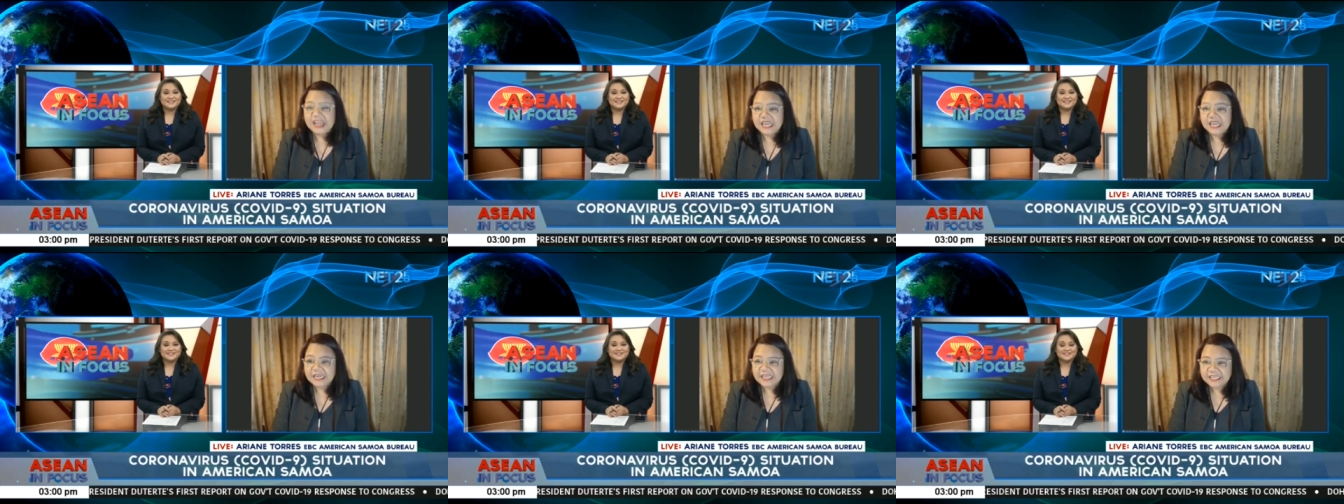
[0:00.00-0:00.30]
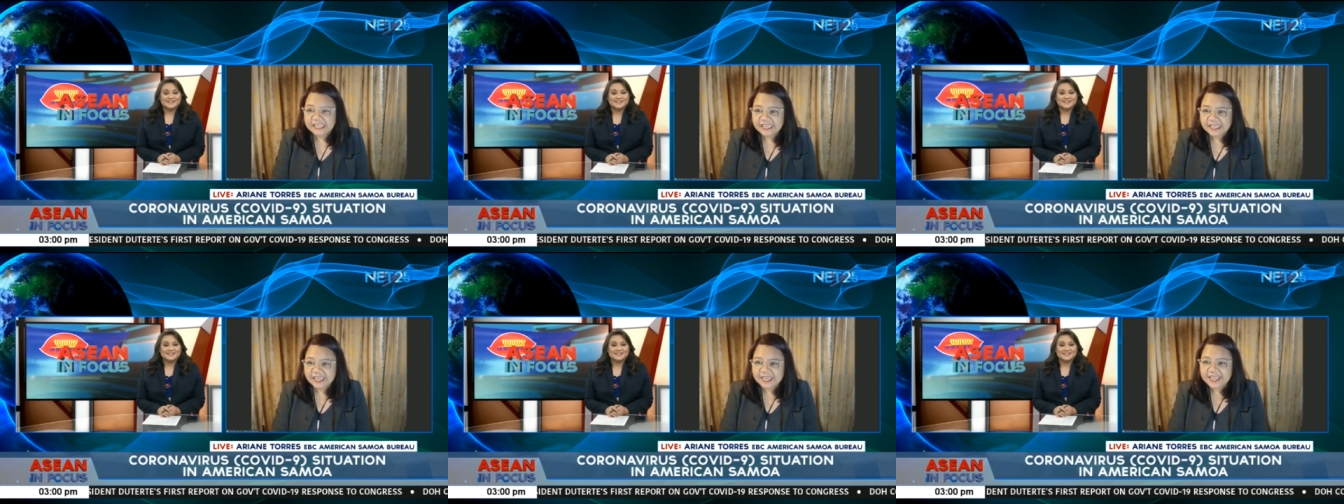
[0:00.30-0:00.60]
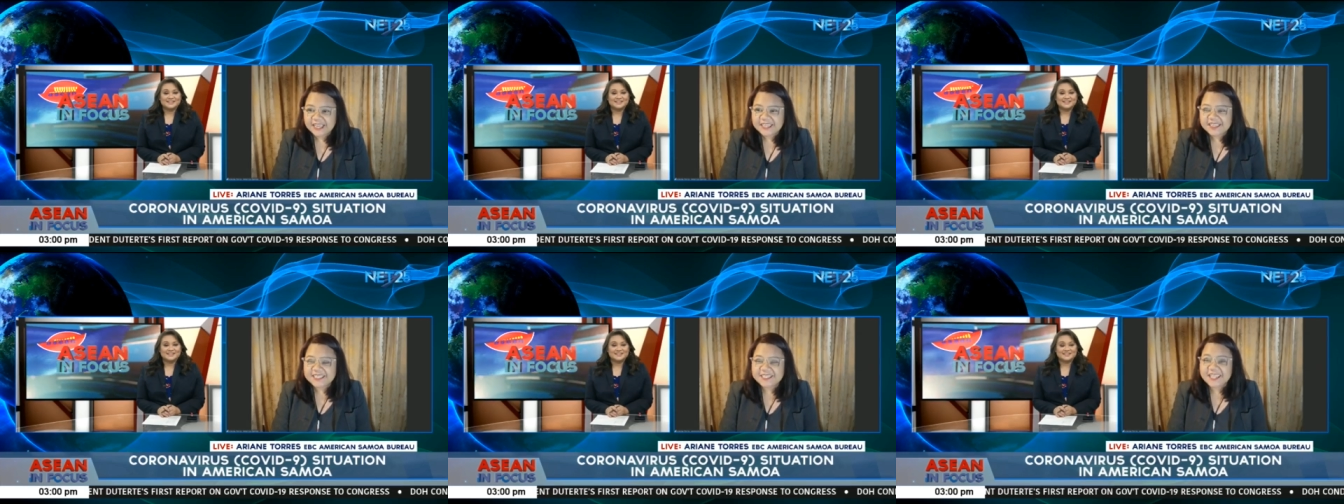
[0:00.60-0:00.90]

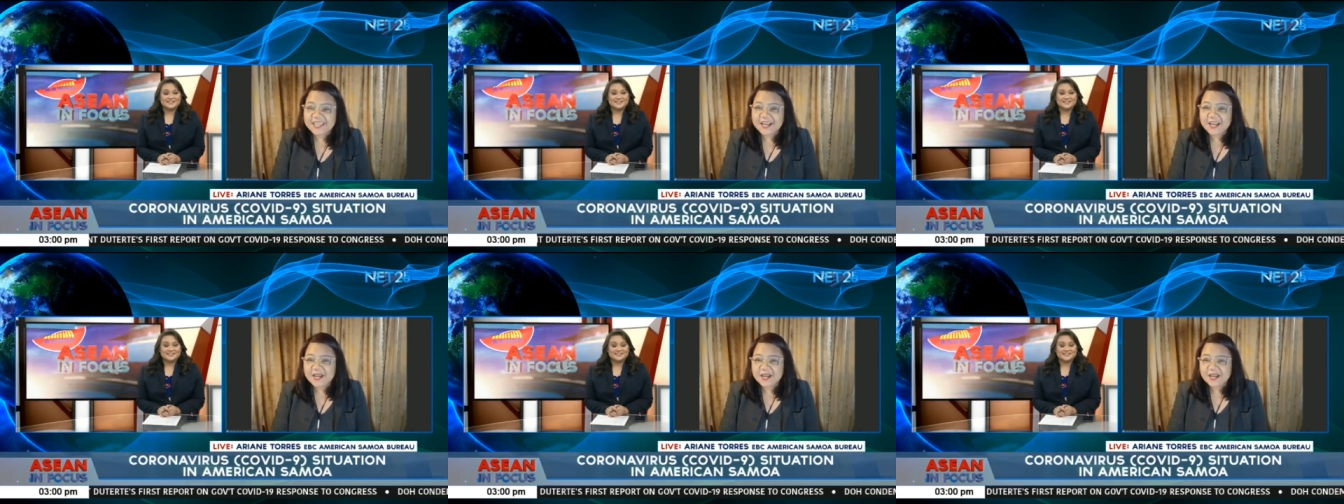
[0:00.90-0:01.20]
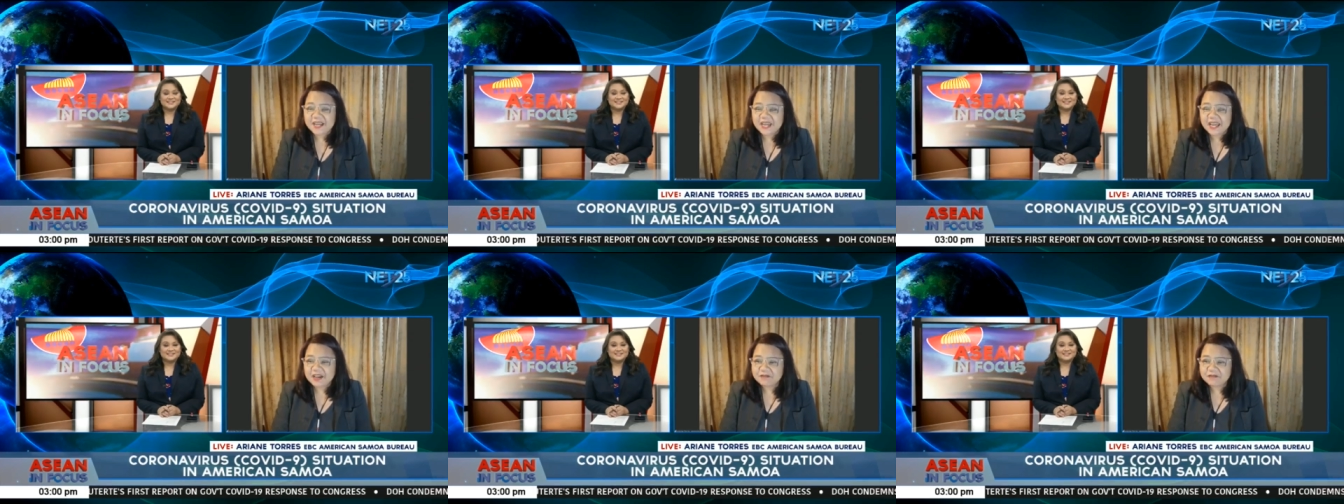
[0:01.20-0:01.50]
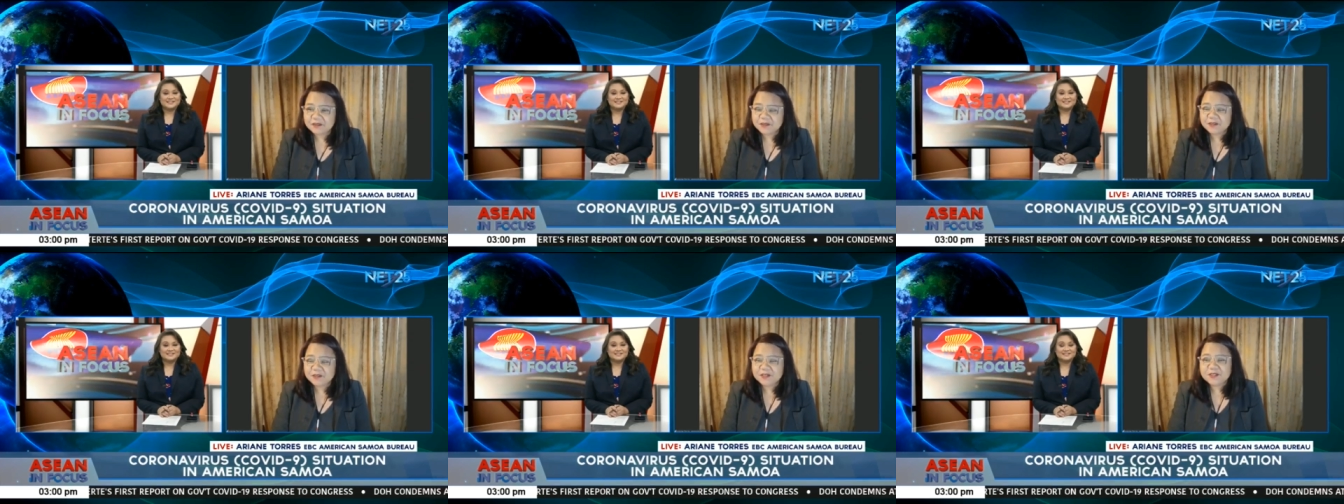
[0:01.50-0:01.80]
Yes, uh, I uh, have a
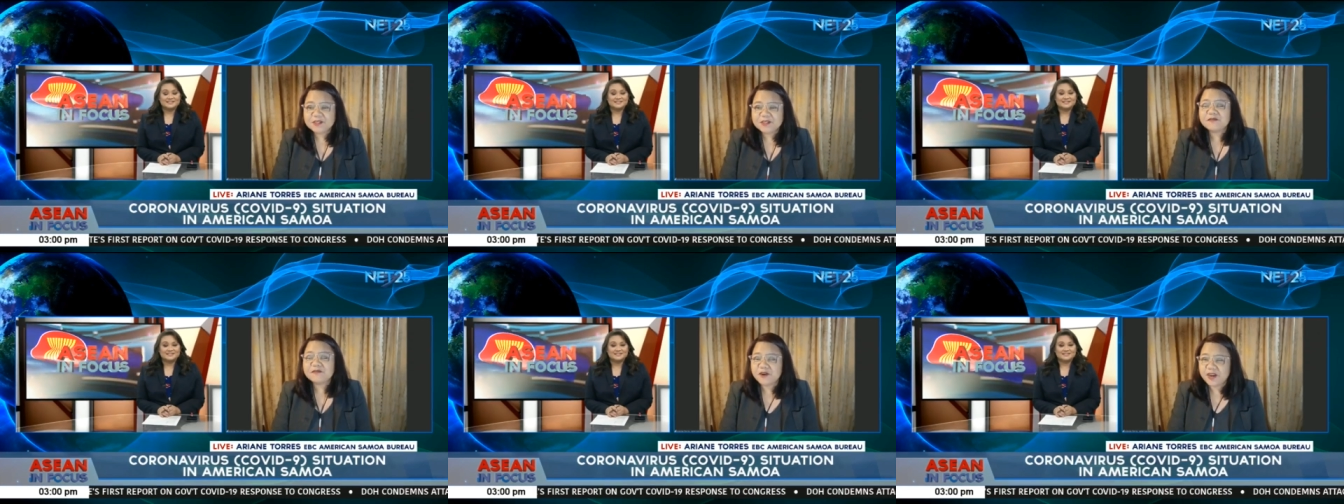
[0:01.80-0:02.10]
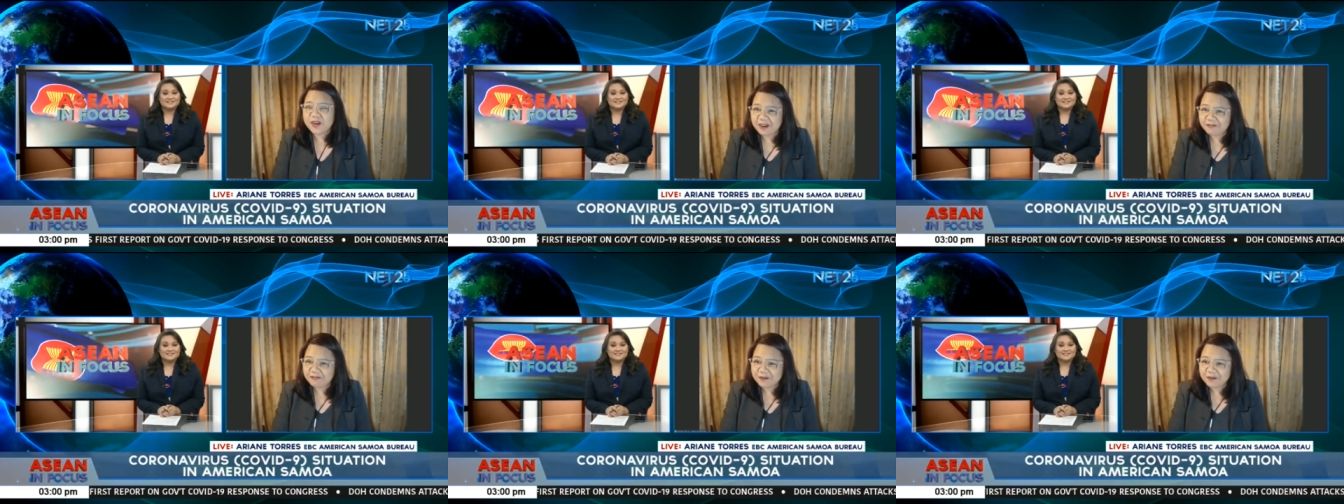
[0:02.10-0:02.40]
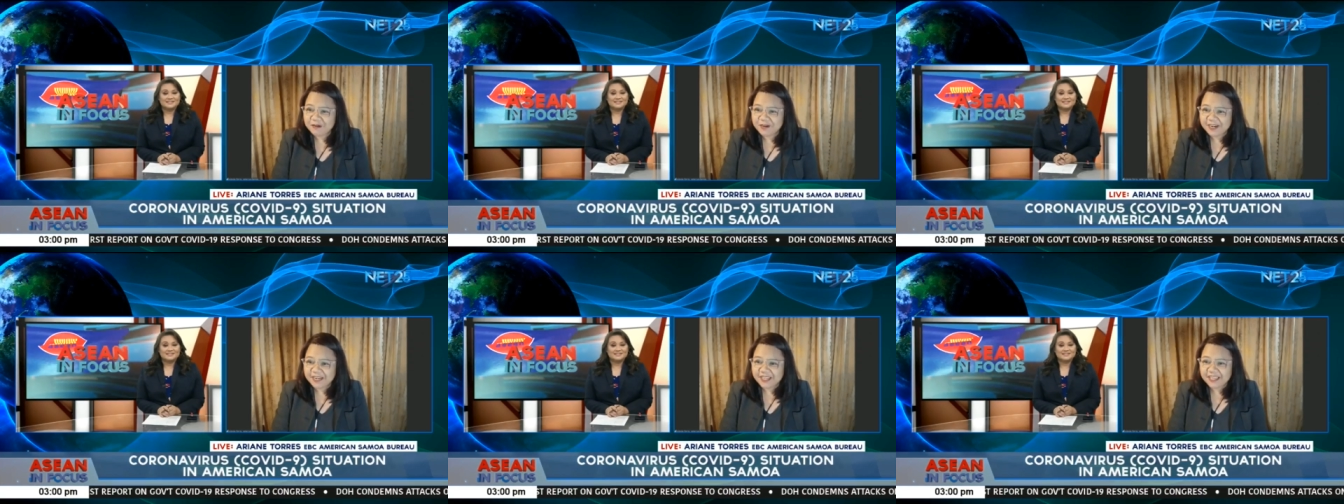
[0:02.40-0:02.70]
good news for
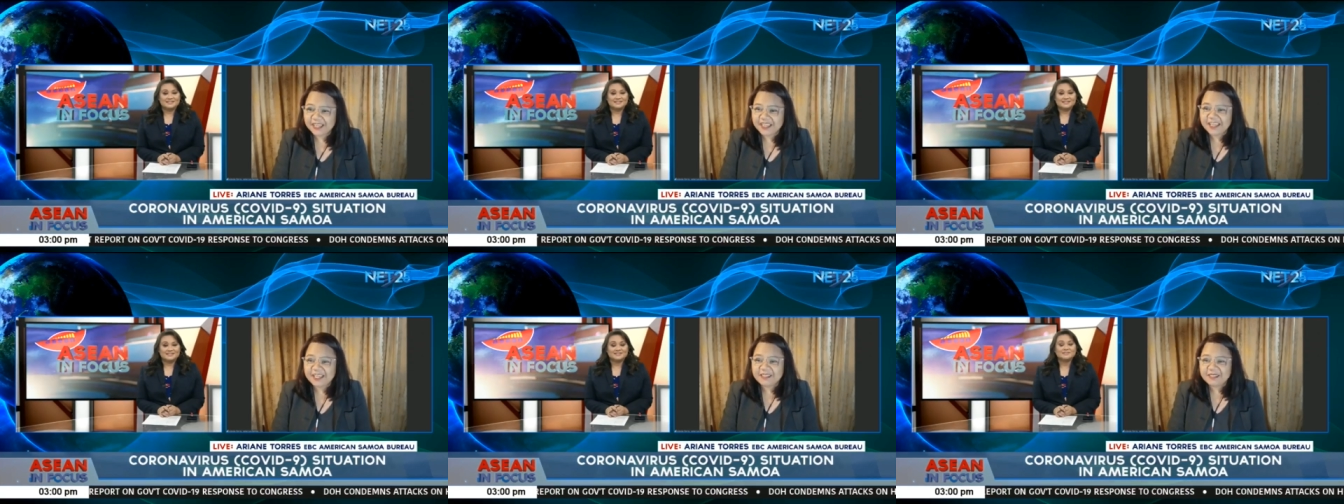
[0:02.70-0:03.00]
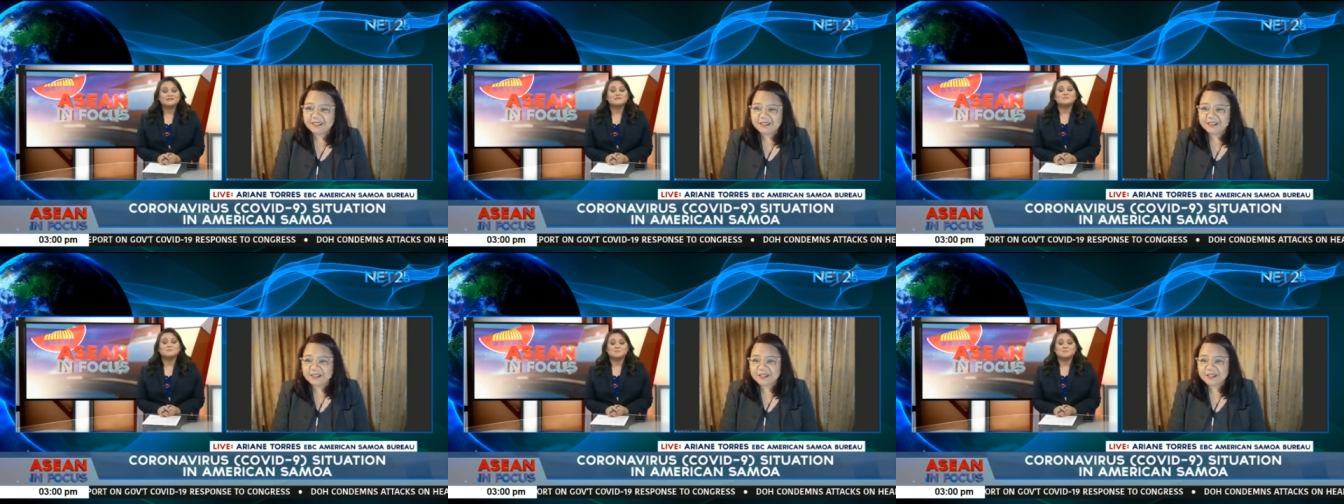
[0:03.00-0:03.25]
everyone again that